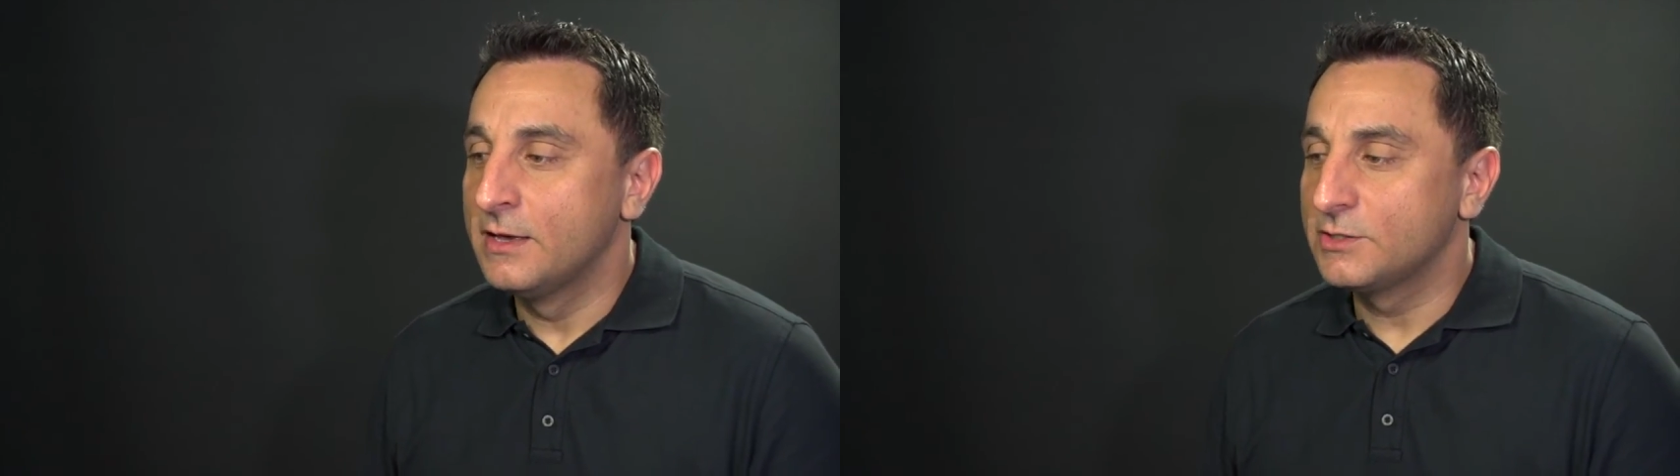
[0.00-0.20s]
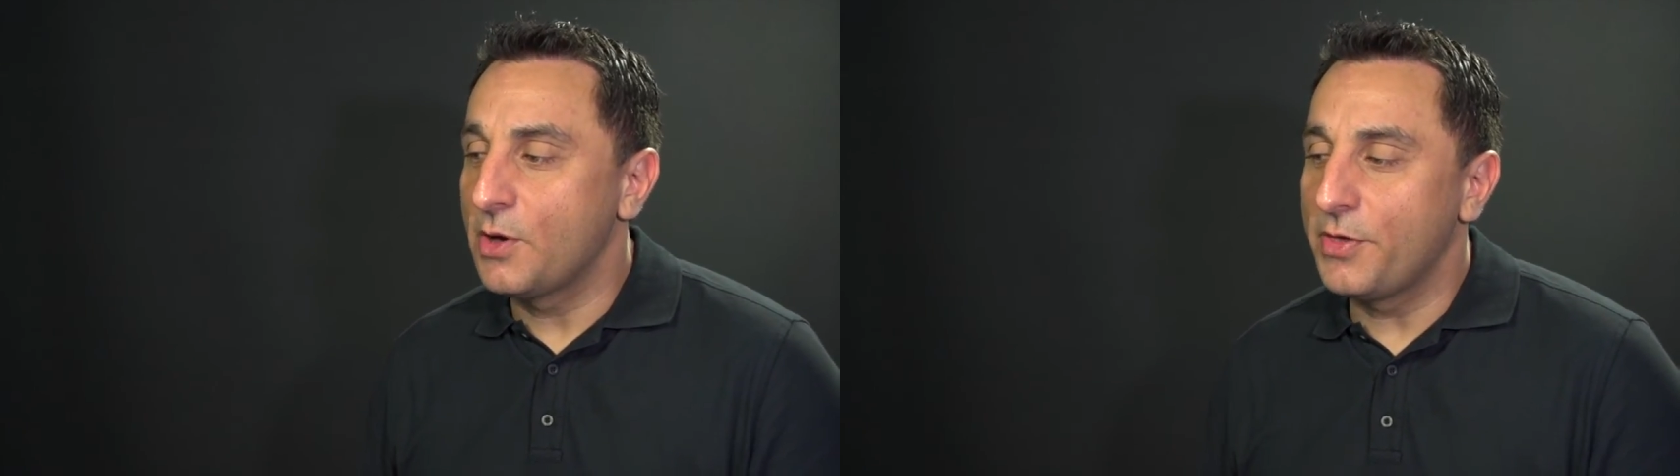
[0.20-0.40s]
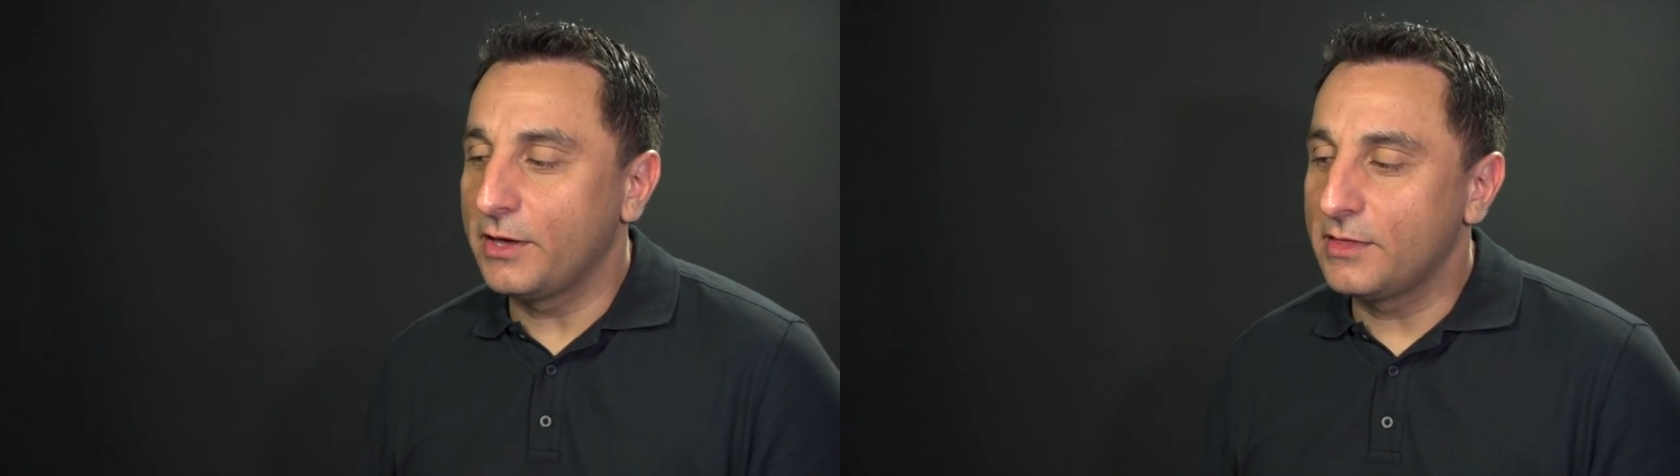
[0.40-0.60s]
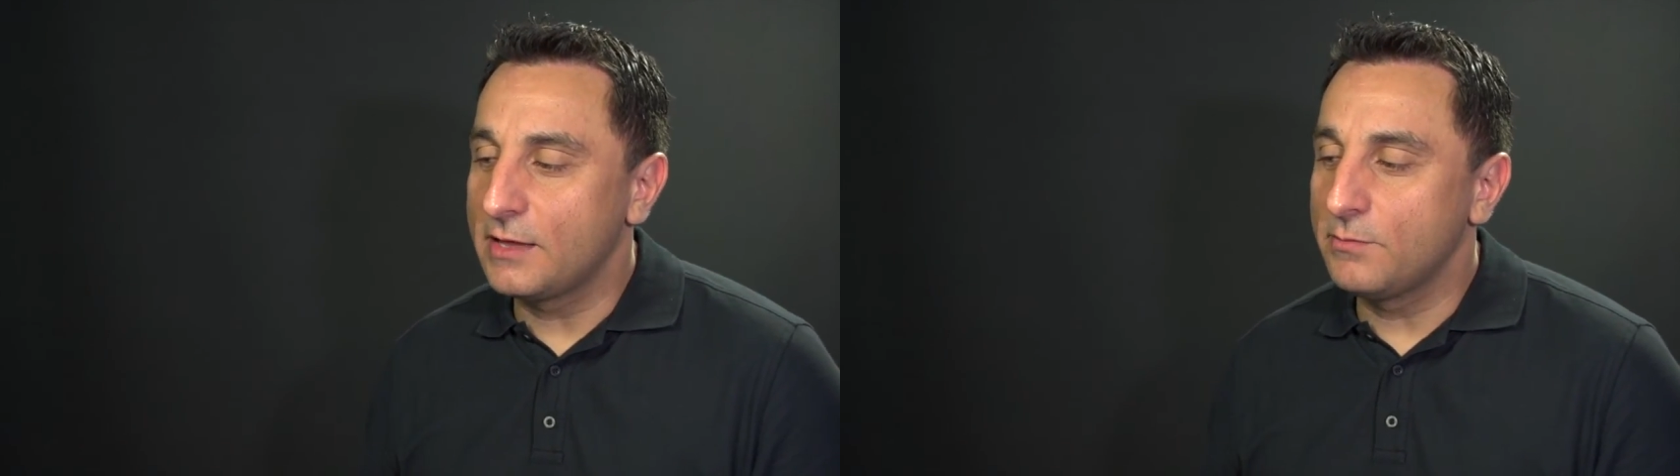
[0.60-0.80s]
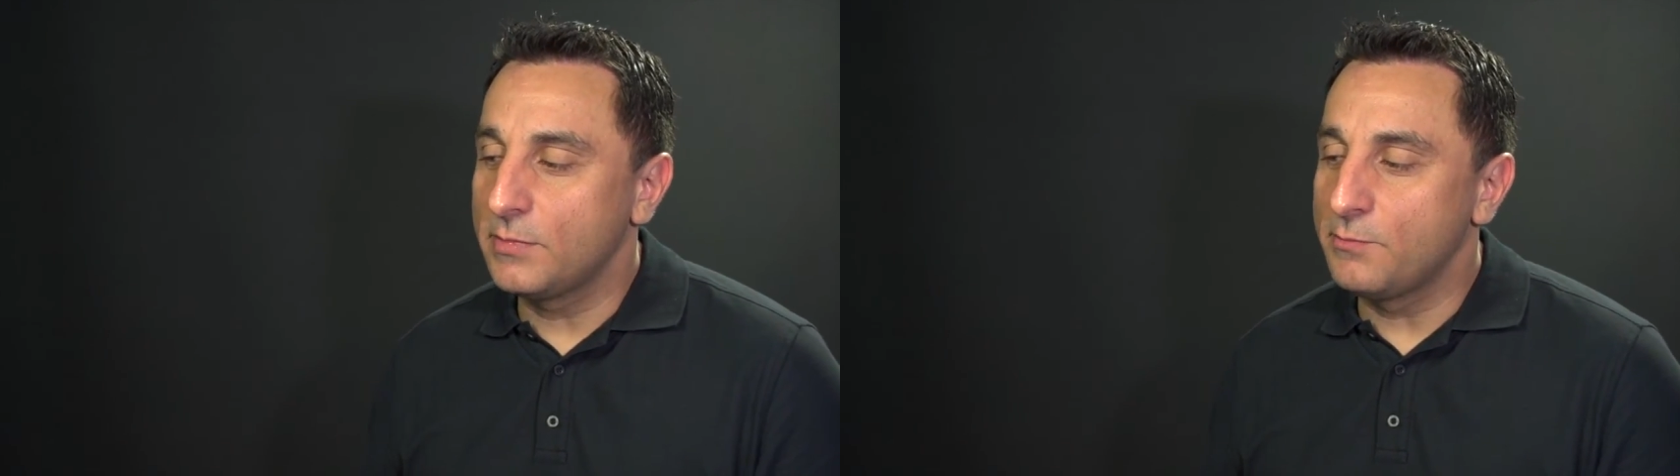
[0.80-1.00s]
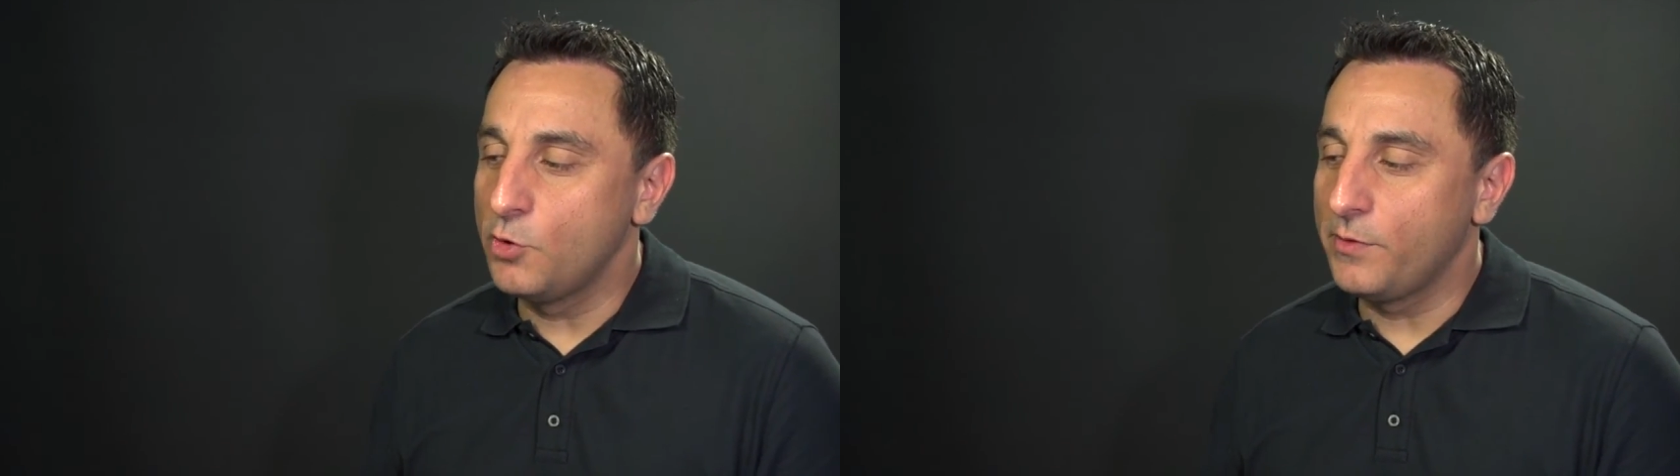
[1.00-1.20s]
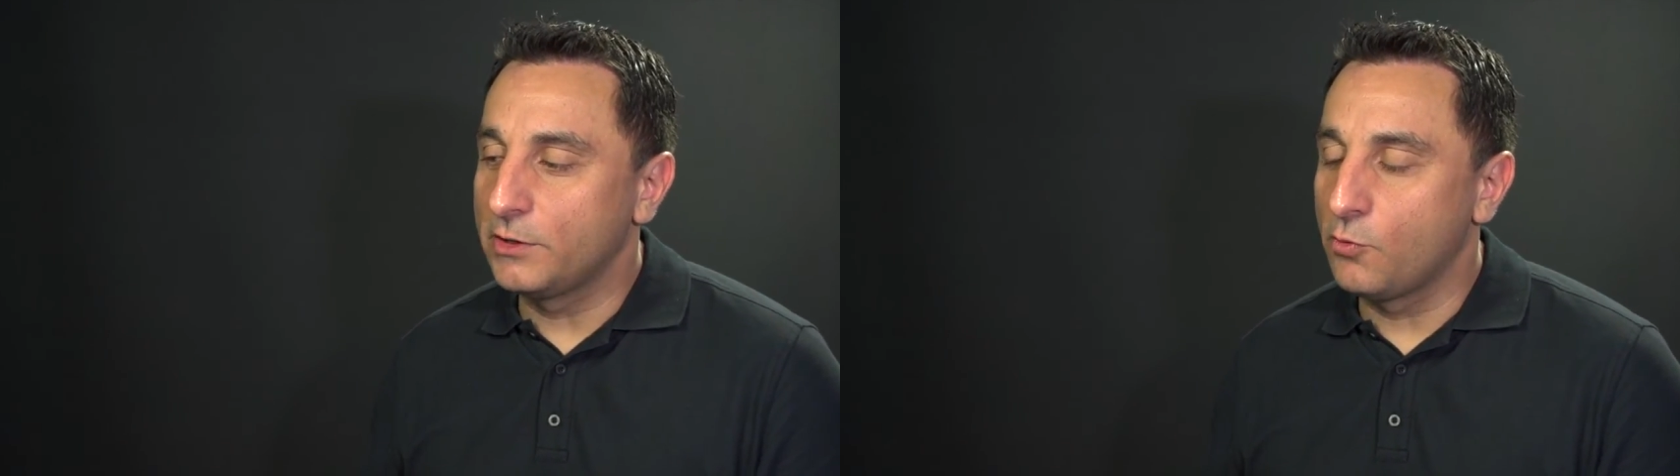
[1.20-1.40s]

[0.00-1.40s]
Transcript: So I think then moving